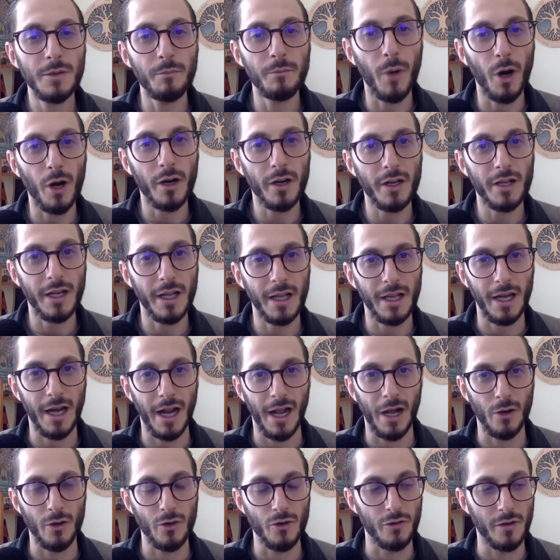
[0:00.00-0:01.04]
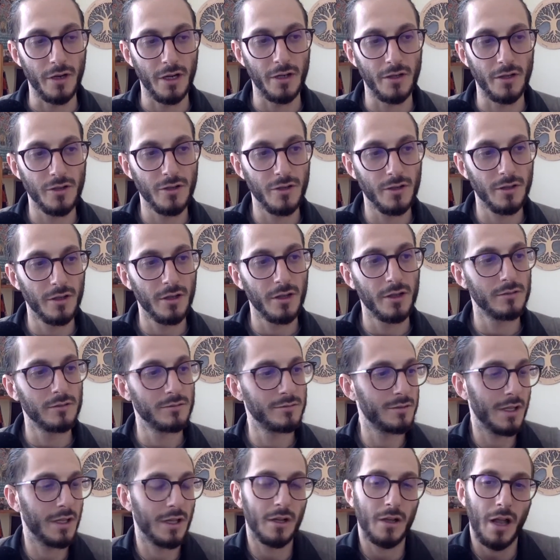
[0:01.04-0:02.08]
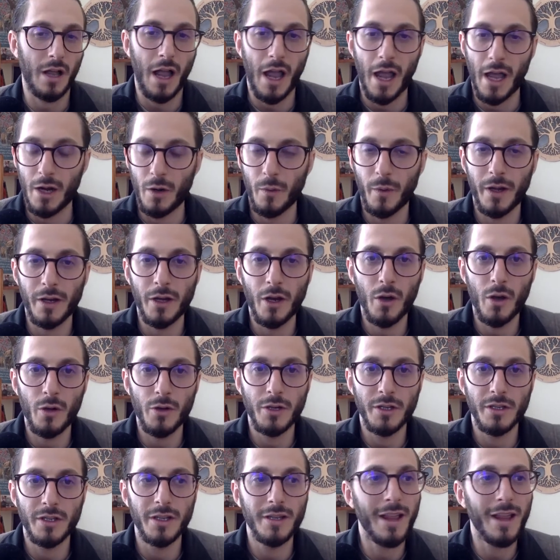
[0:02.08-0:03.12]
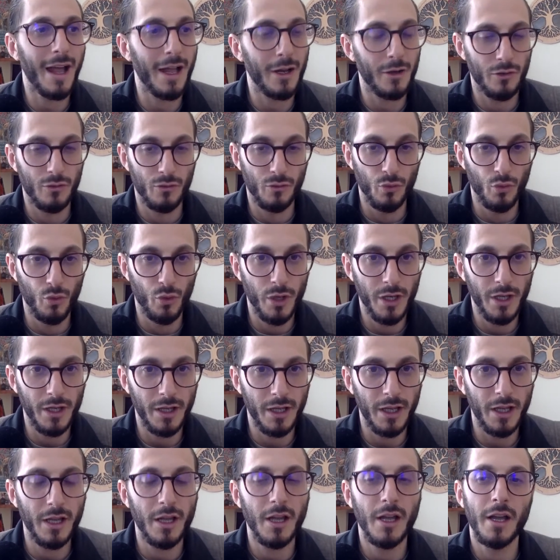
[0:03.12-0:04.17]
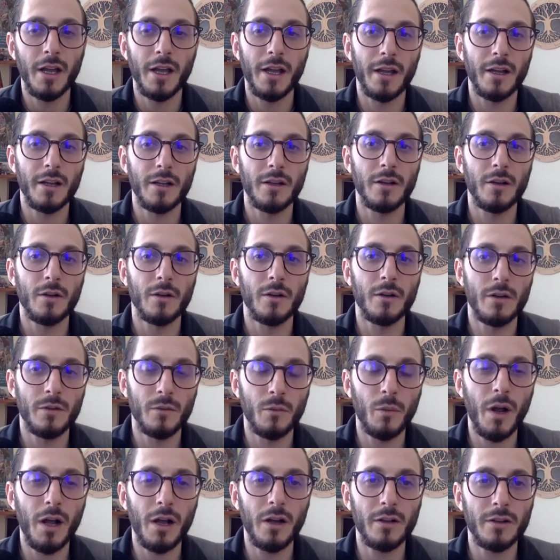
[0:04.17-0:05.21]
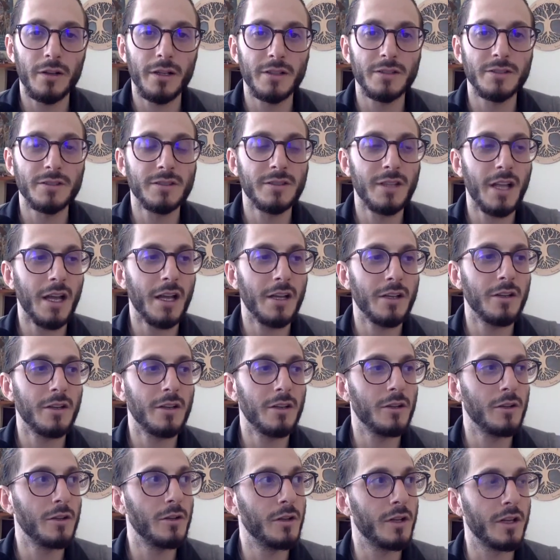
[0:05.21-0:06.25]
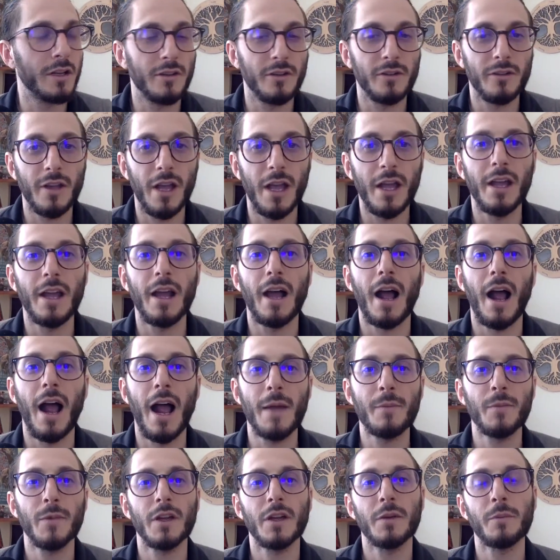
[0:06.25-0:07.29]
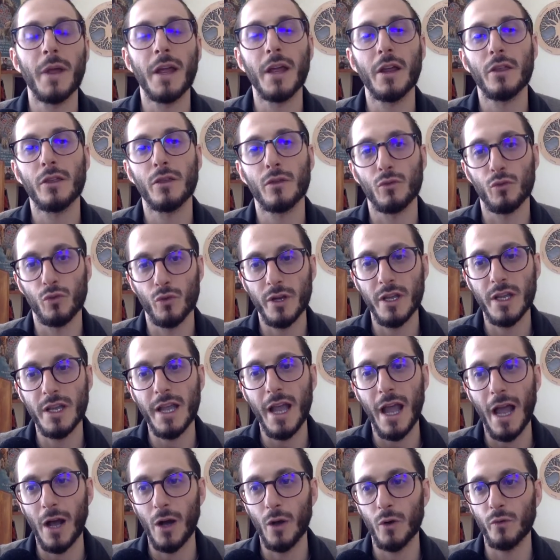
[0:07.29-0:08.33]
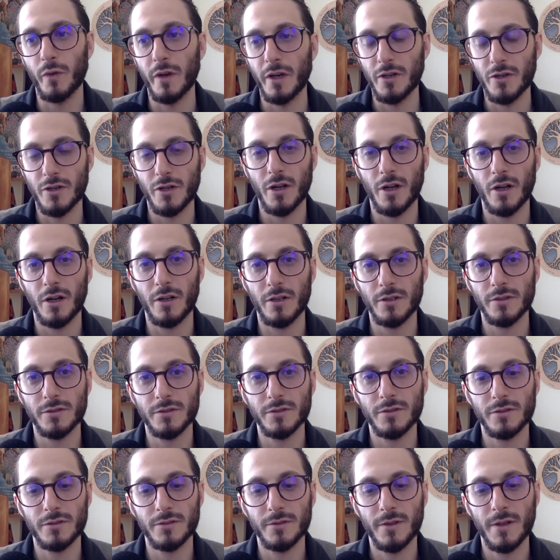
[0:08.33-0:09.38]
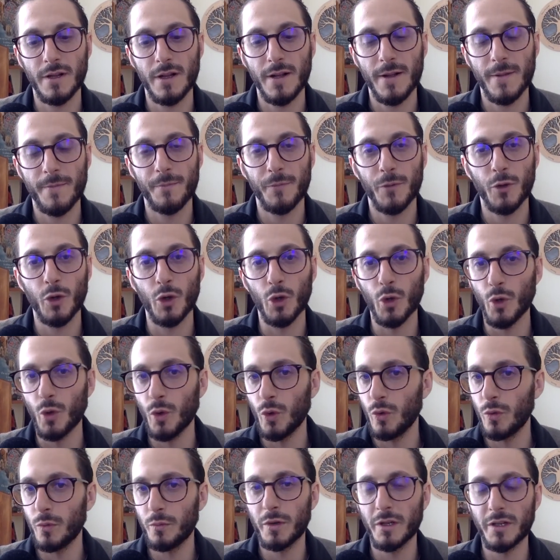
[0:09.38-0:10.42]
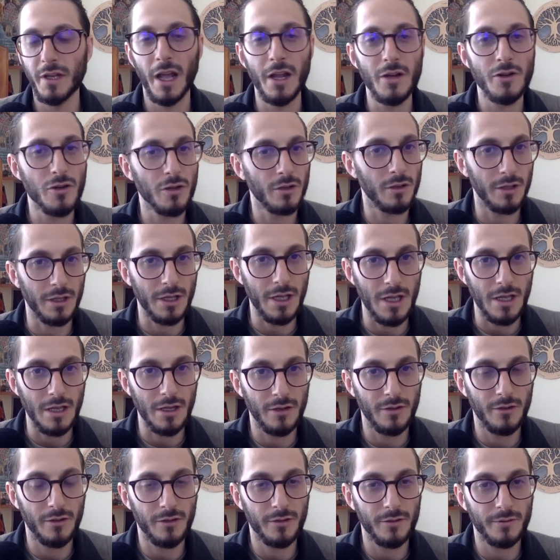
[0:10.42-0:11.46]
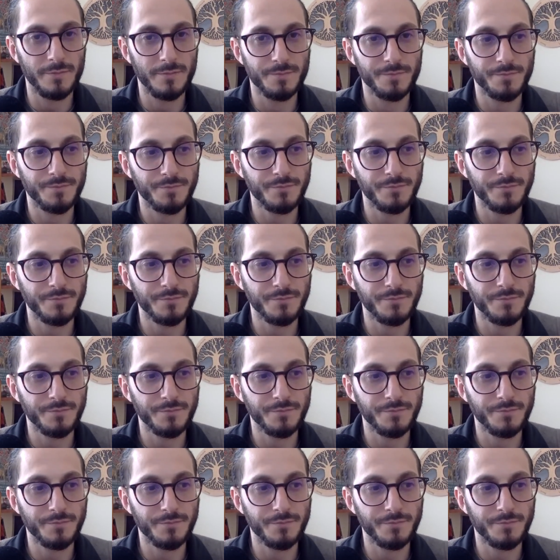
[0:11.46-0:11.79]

marketing and outreach. Like, how do I know you did that really? Well, instead, you can say, I'm going to make 3 outreach calls to potential leads.